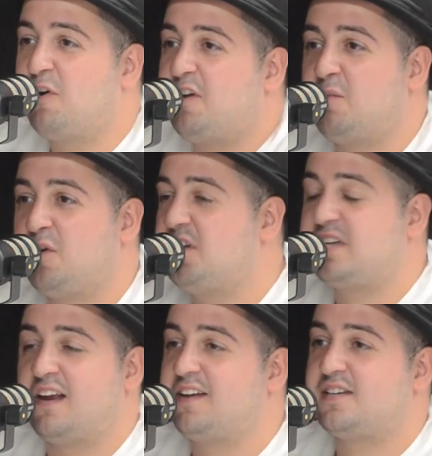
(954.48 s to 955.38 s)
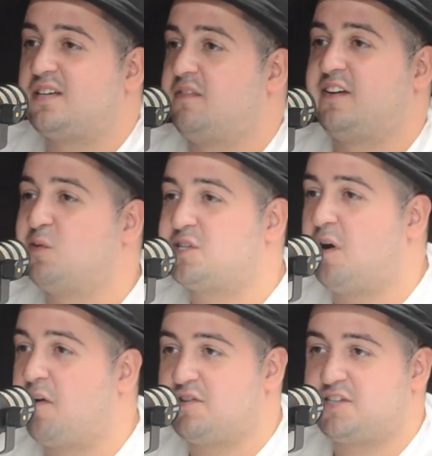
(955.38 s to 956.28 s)
what are you telling yourself? Like, what's
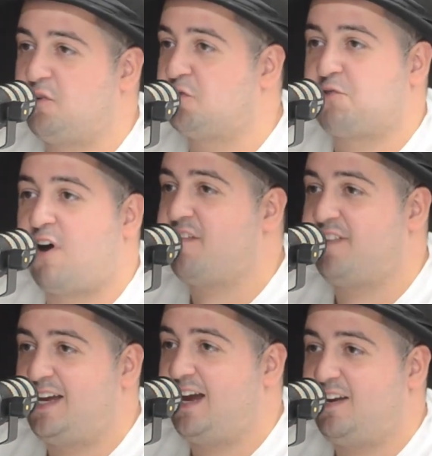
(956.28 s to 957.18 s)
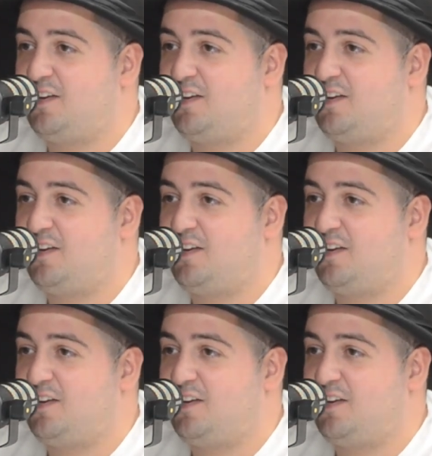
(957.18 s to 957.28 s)
going on? So you're driving there.